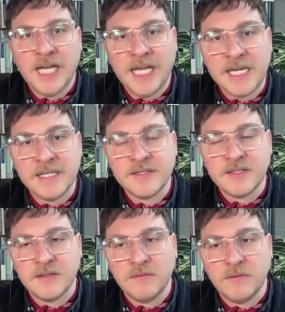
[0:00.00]

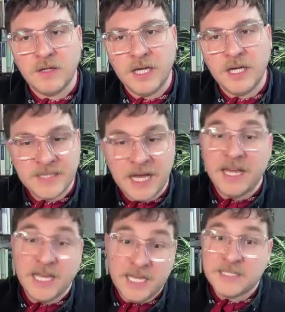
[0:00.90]
is is that
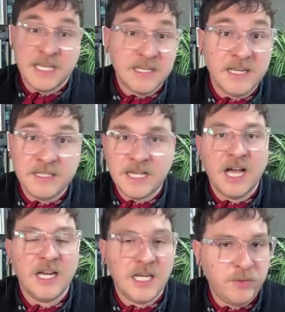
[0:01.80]
it is in,
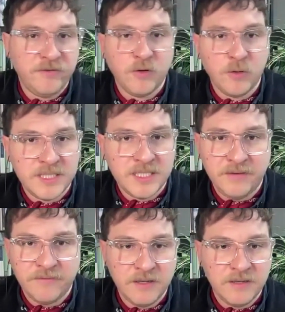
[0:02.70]
entirely
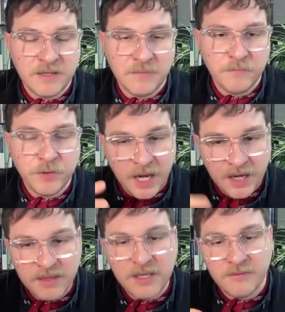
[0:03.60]
performative and, and but i
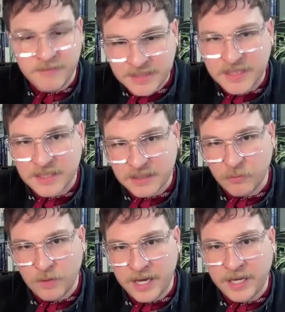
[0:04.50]
think there is this
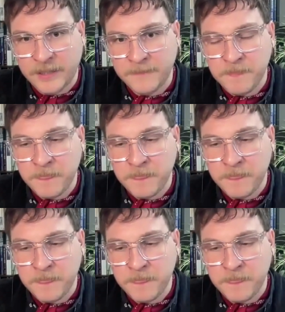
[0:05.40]
way